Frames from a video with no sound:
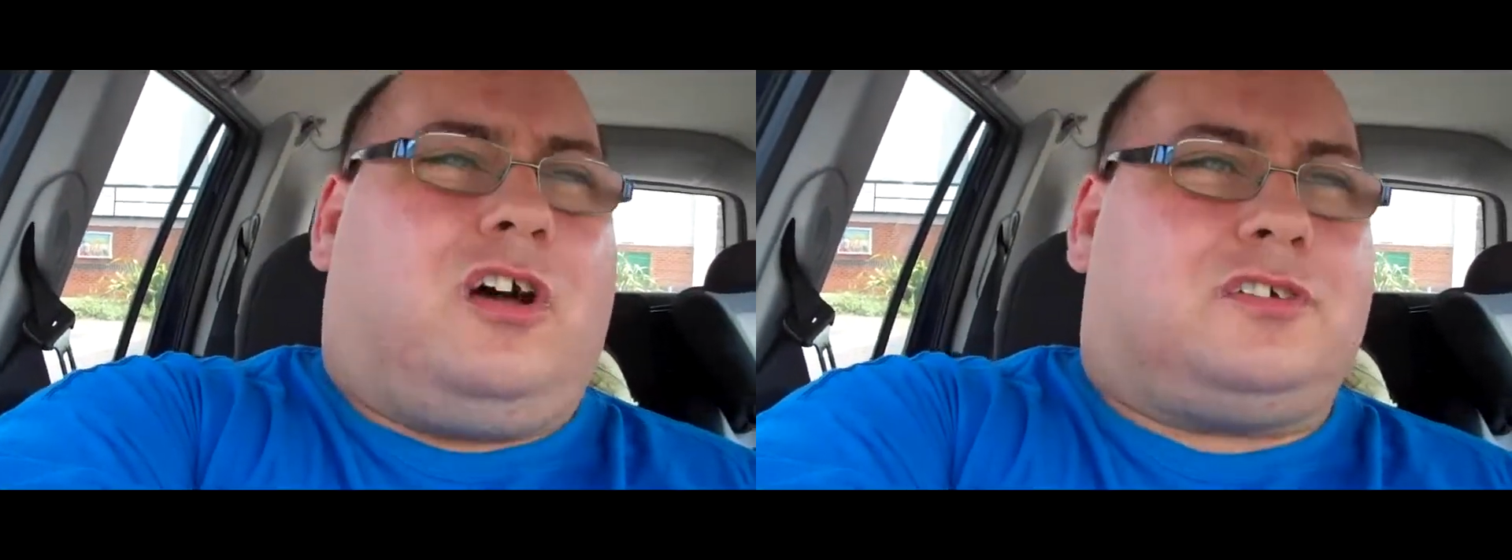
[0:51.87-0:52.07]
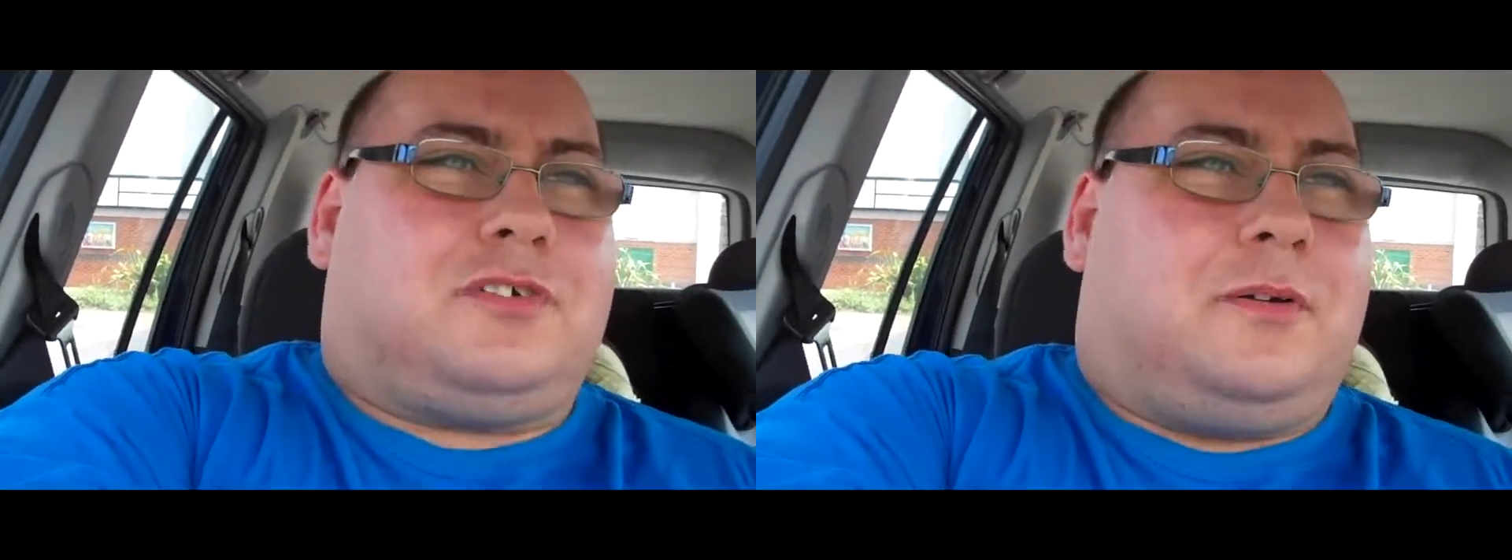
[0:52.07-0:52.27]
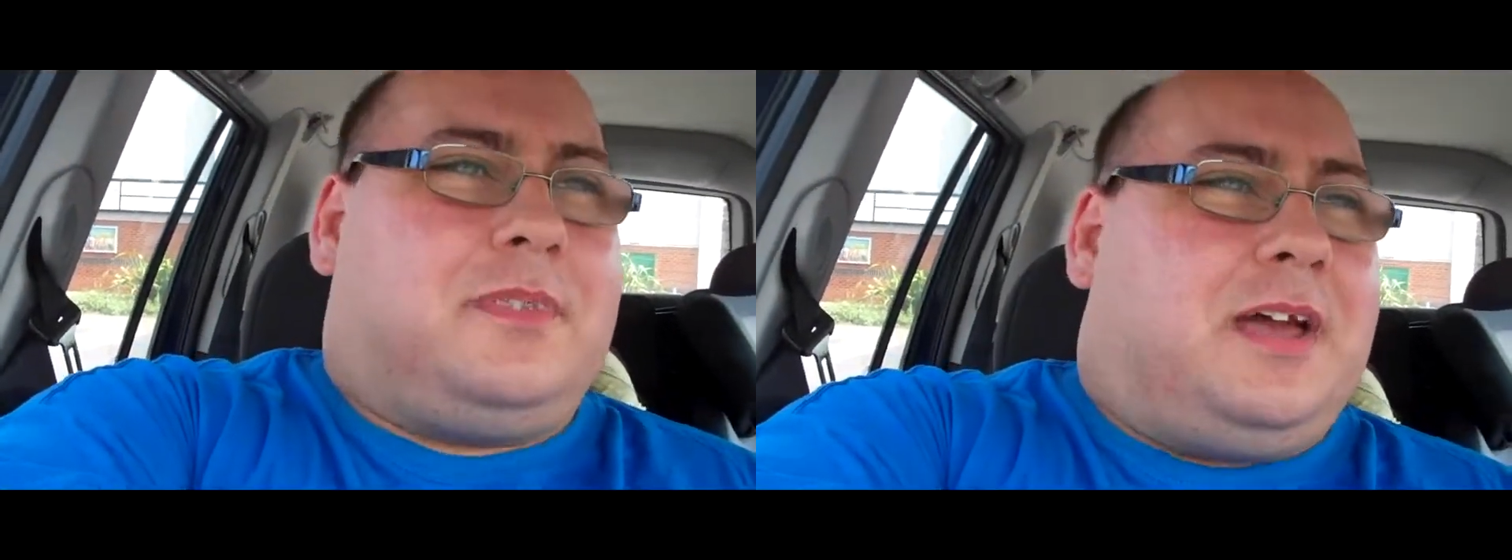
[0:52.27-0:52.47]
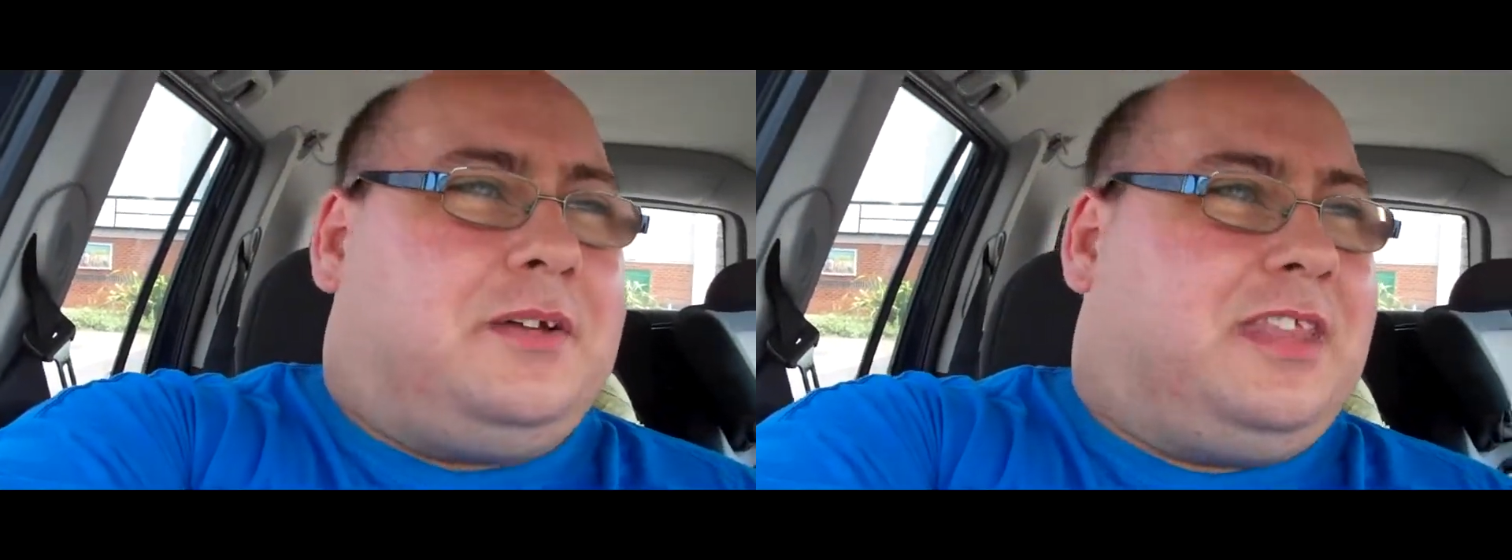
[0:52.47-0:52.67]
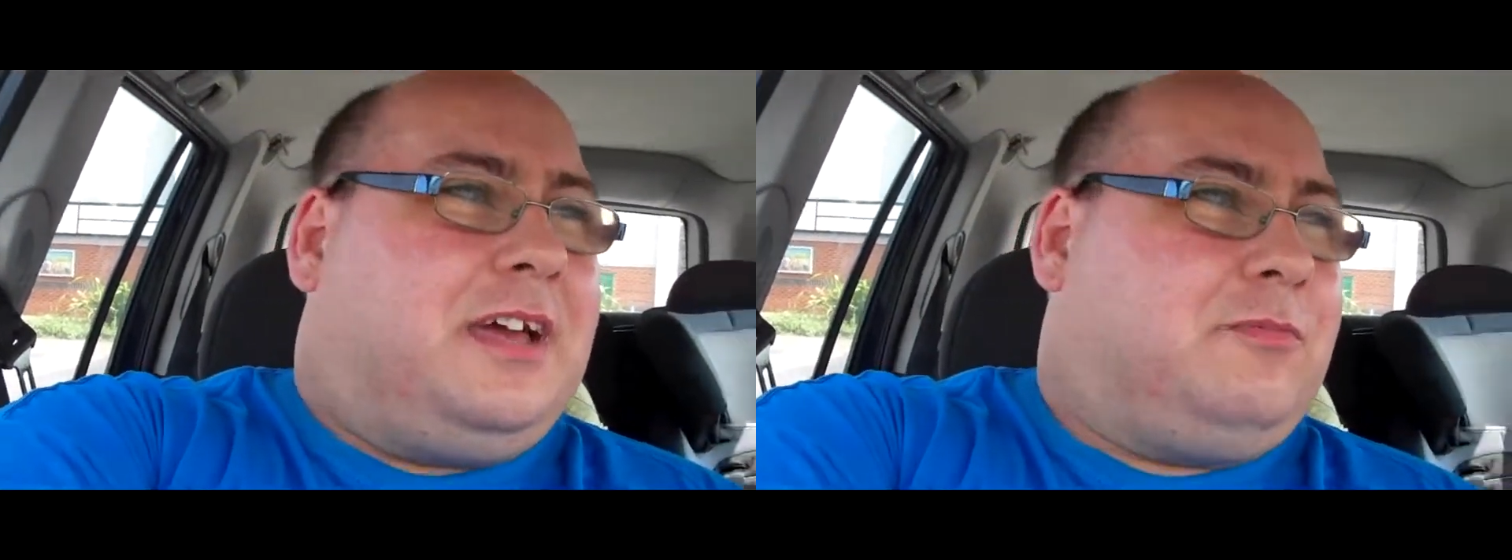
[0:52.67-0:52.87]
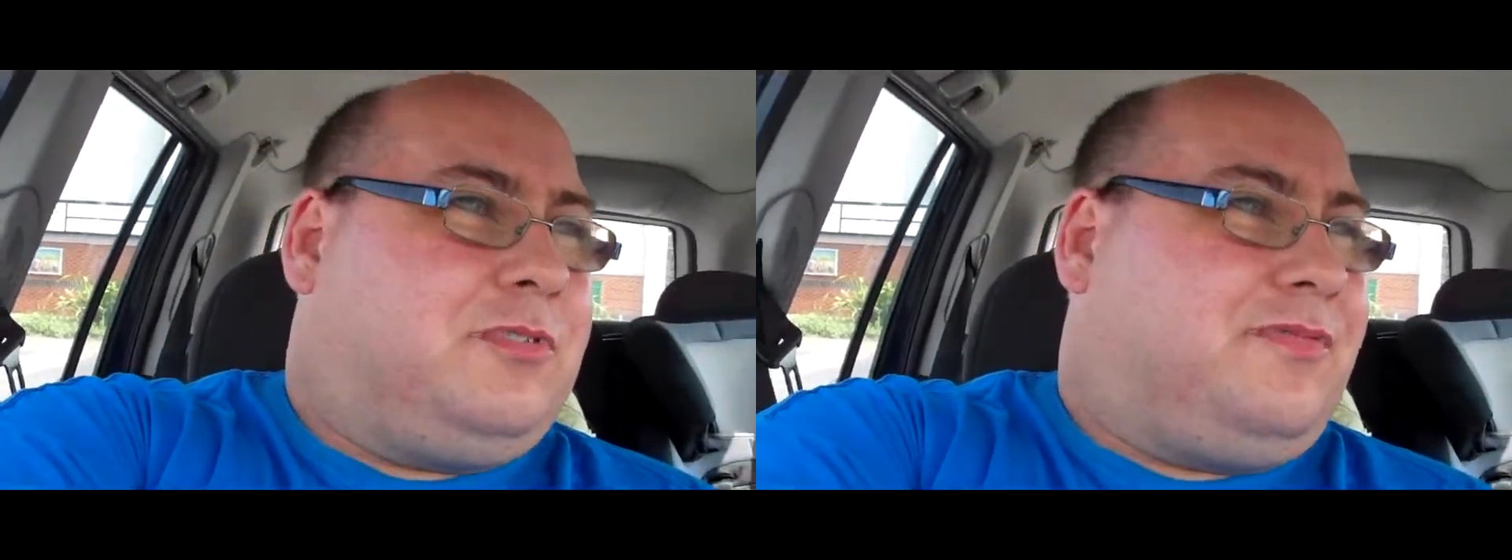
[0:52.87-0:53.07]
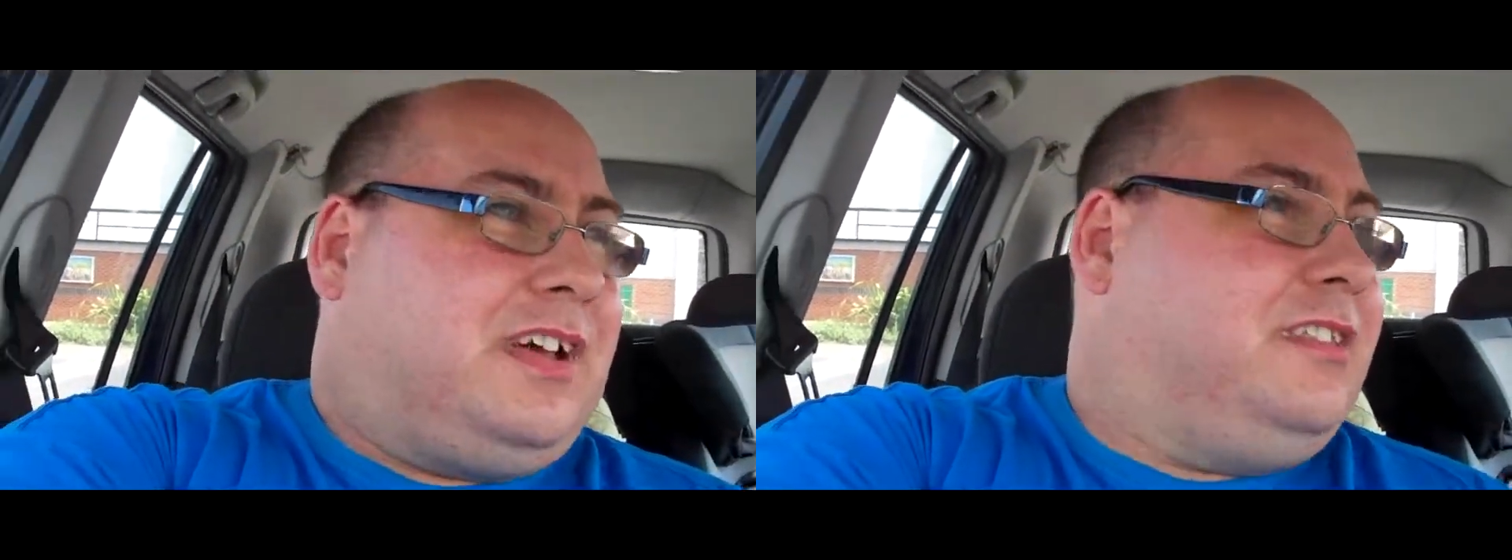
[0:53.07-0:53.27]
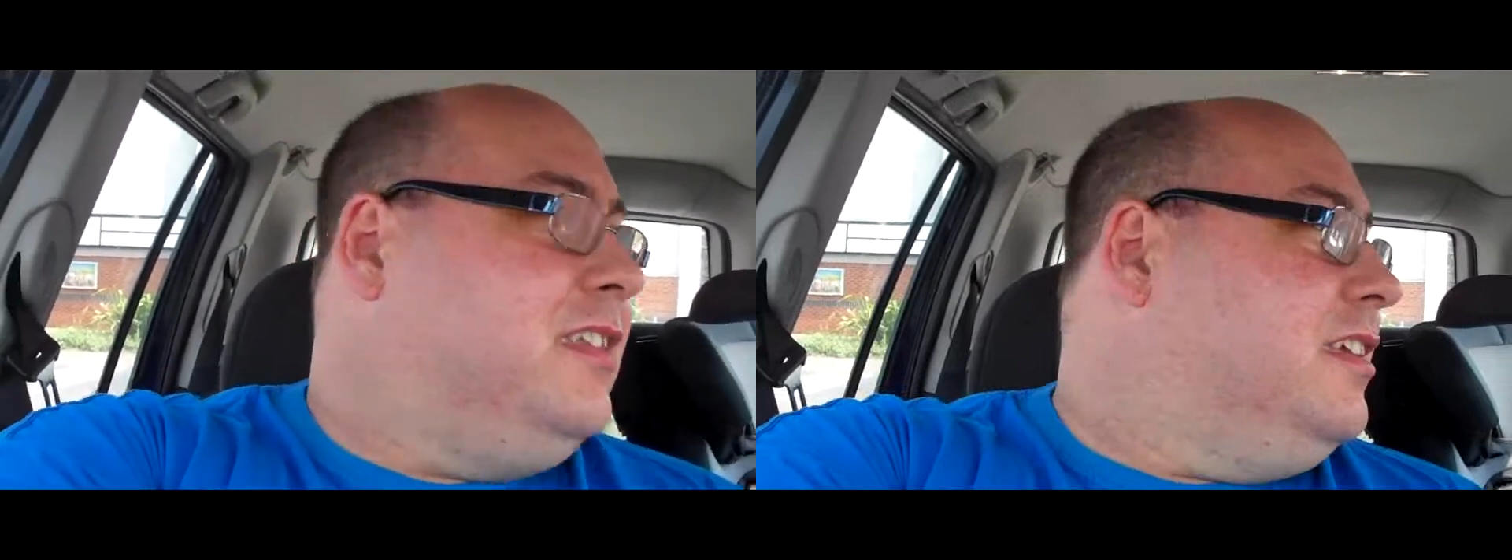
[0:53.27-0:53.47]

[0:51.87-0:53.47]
last time. That that was fun.